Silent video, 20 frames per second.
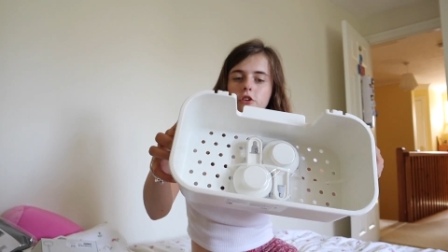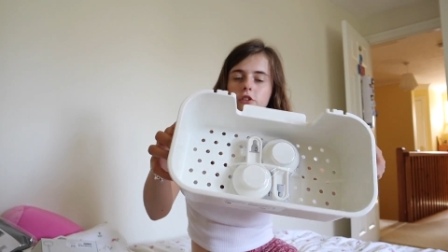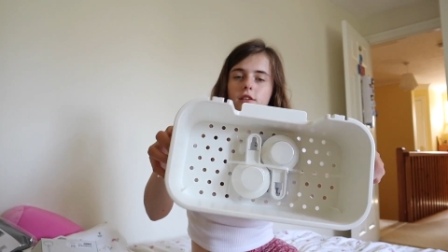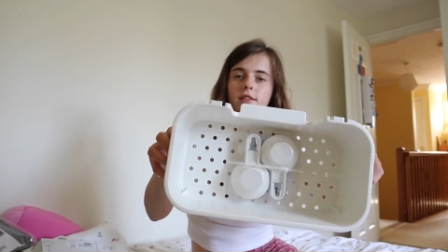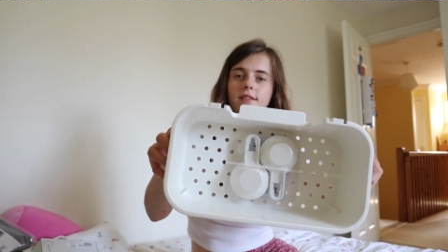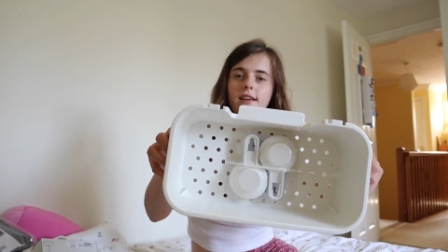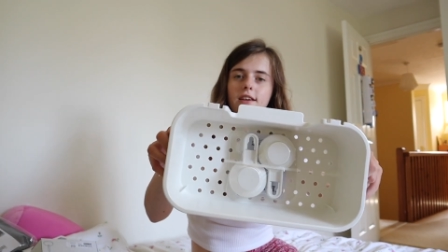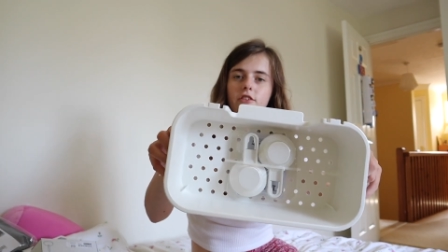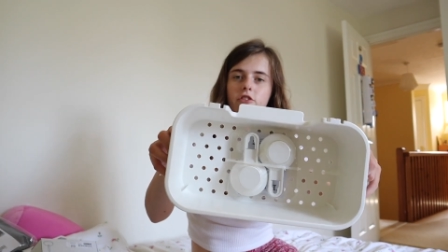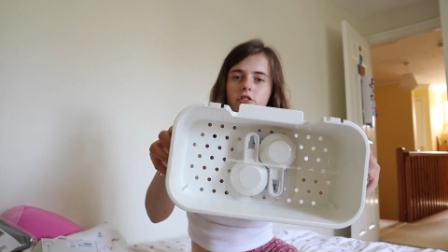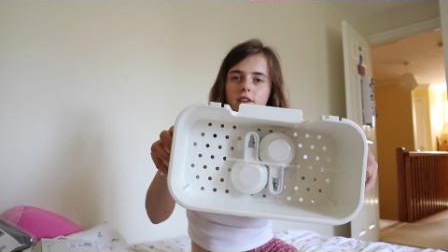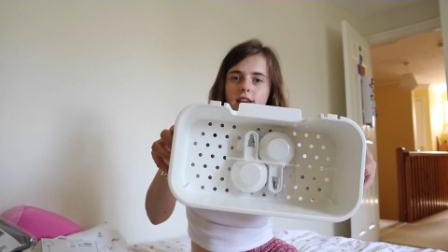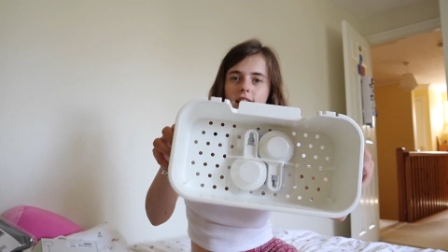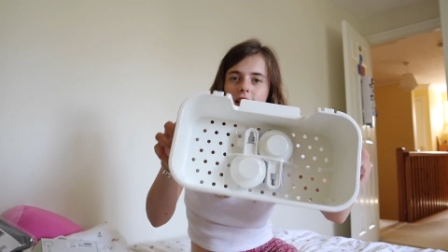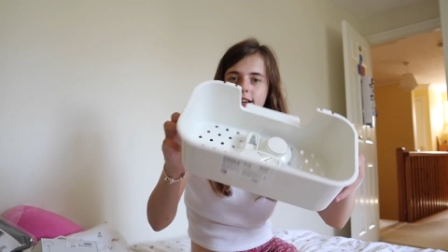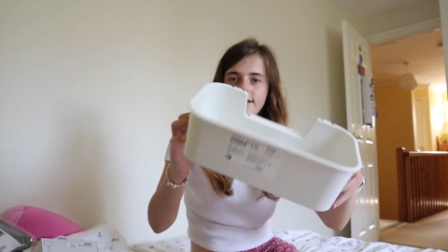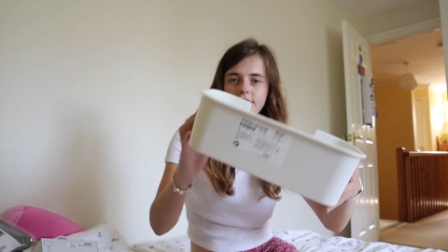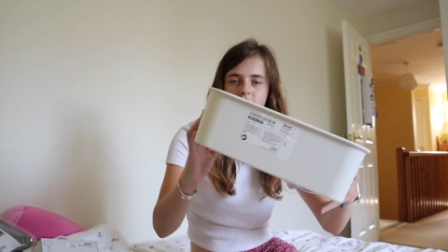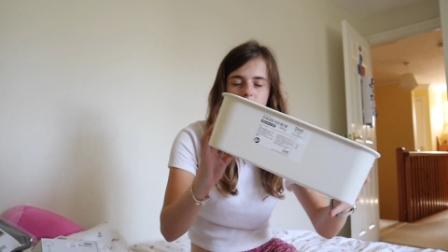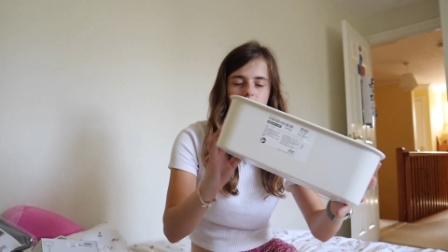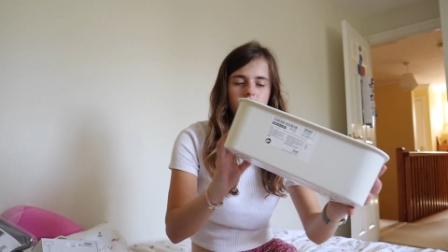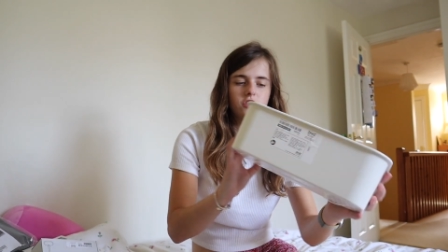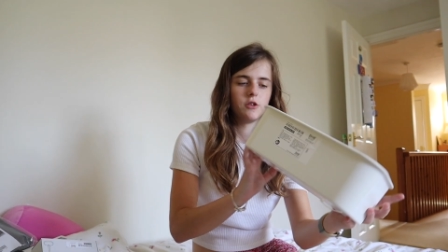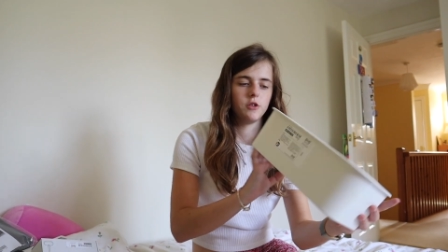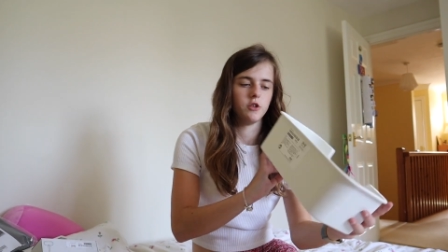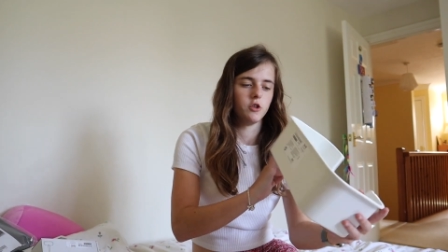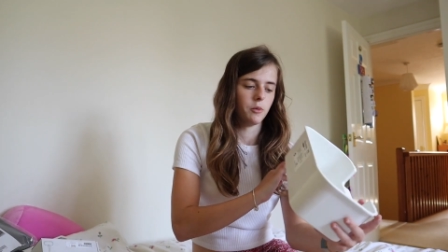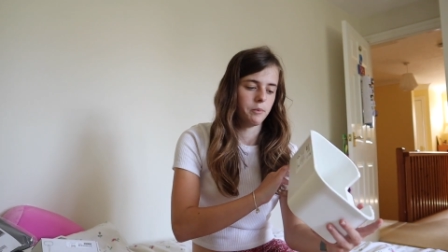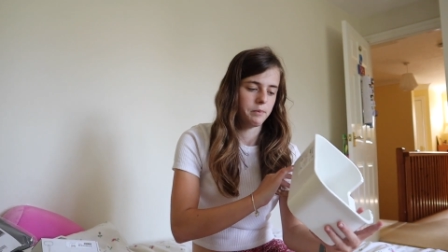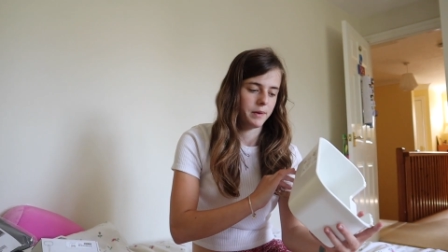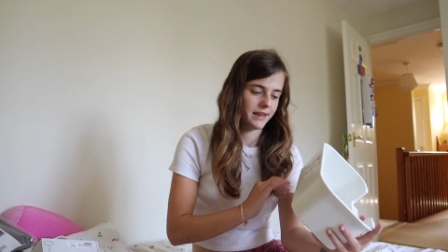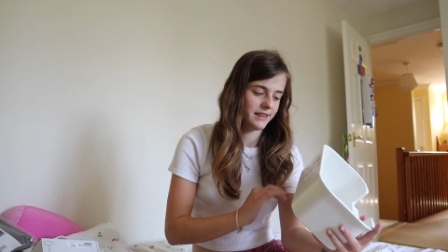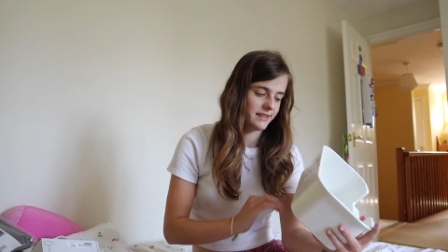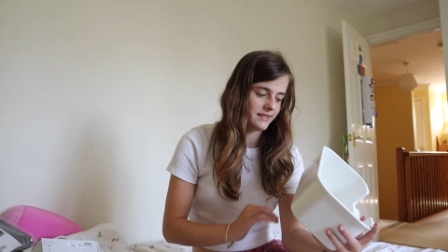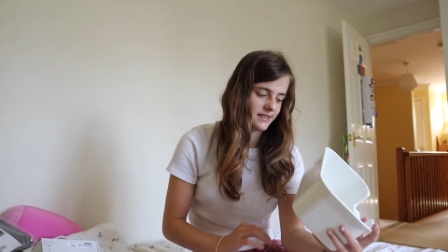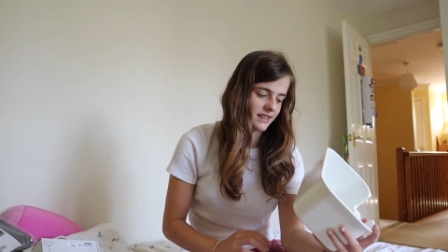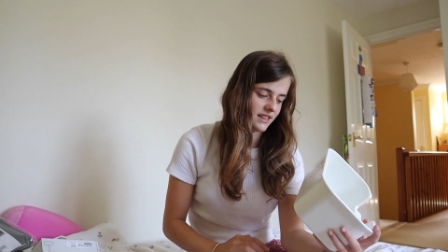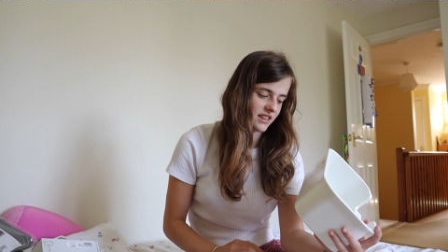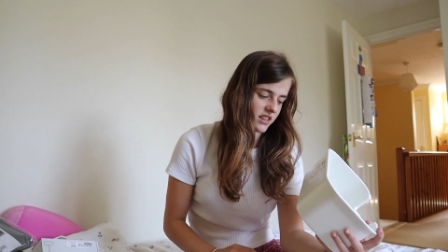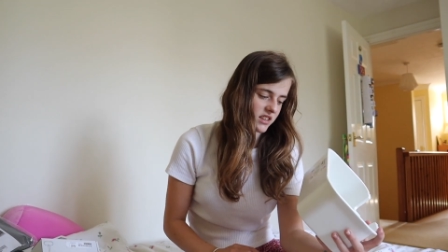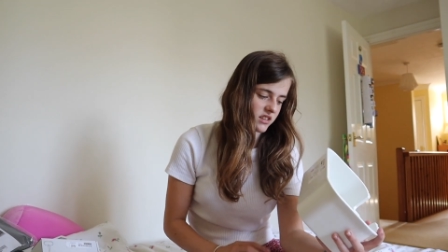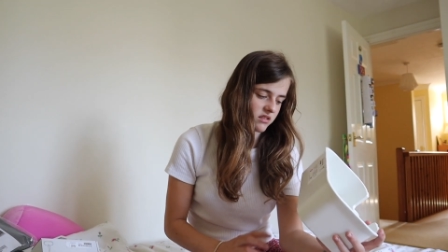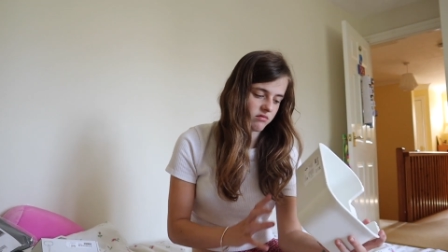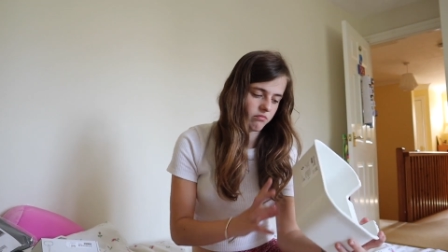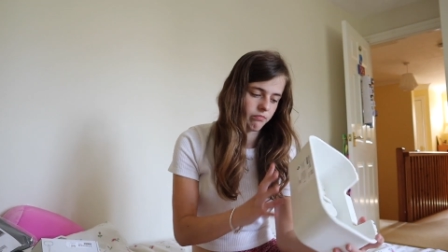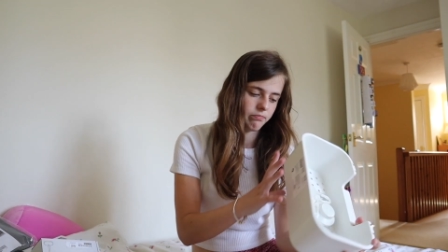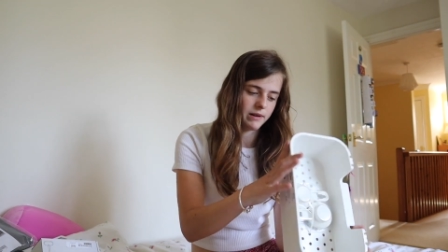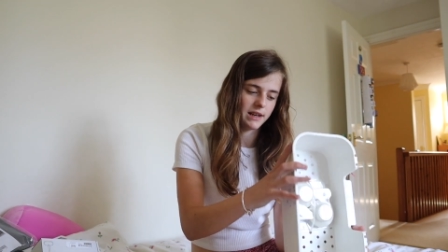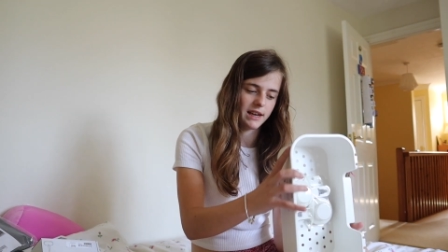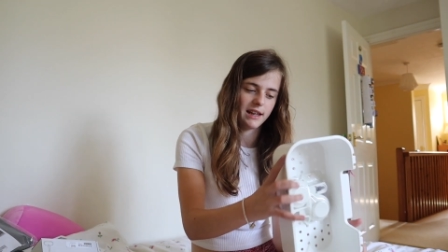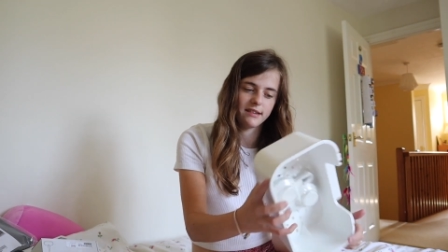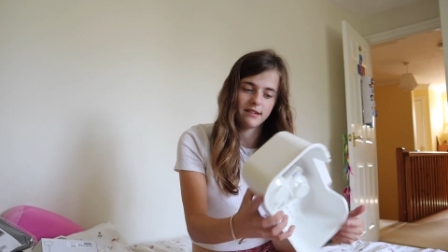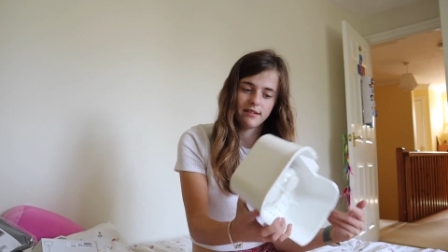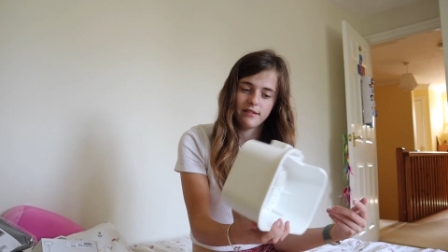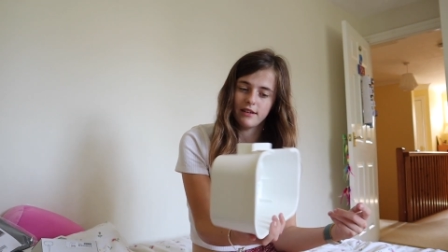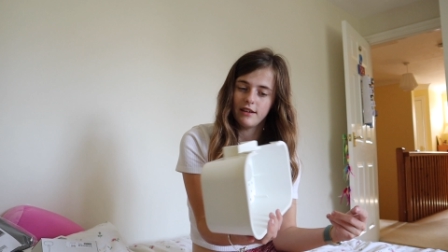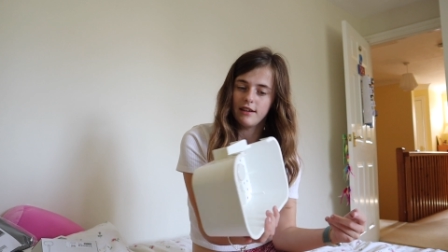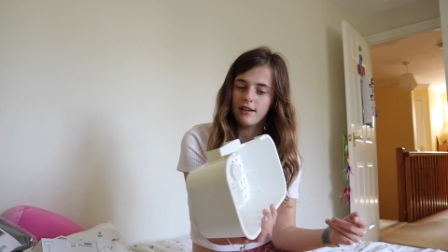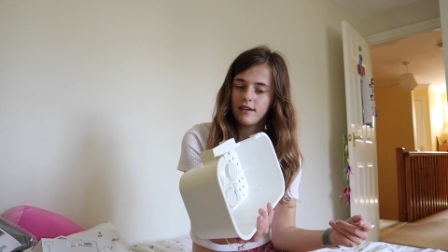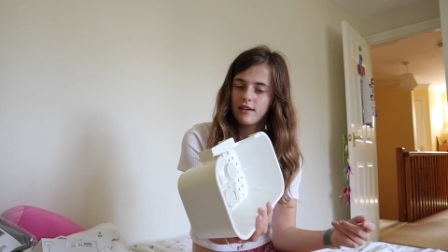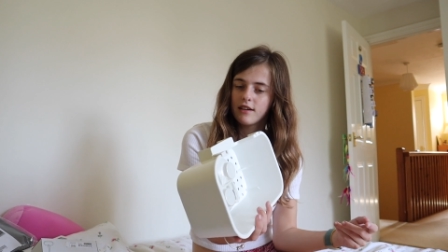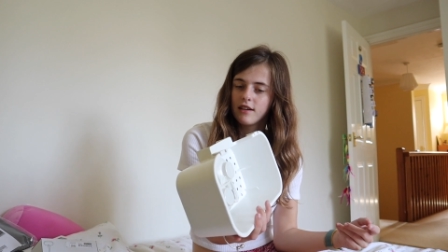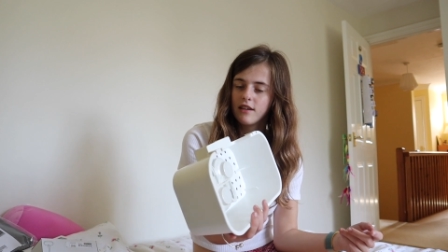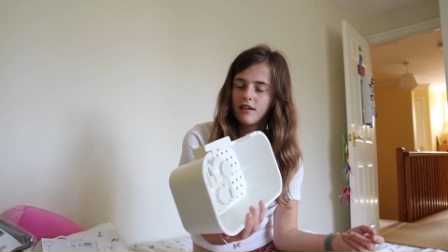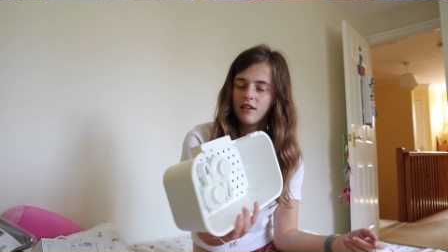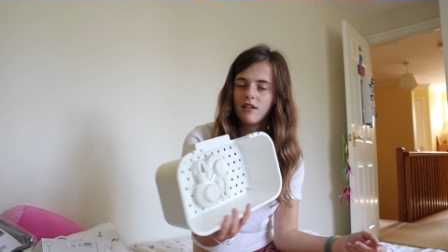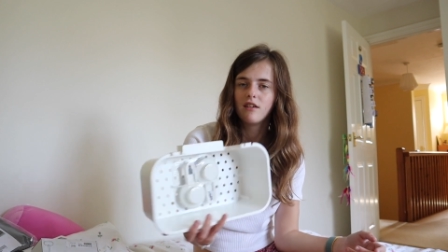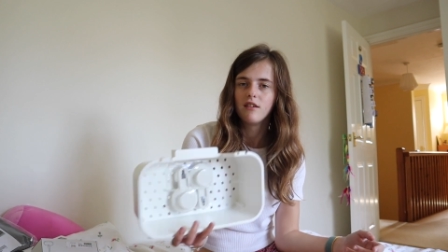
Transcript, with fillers: is essentially just a, your basic plastic.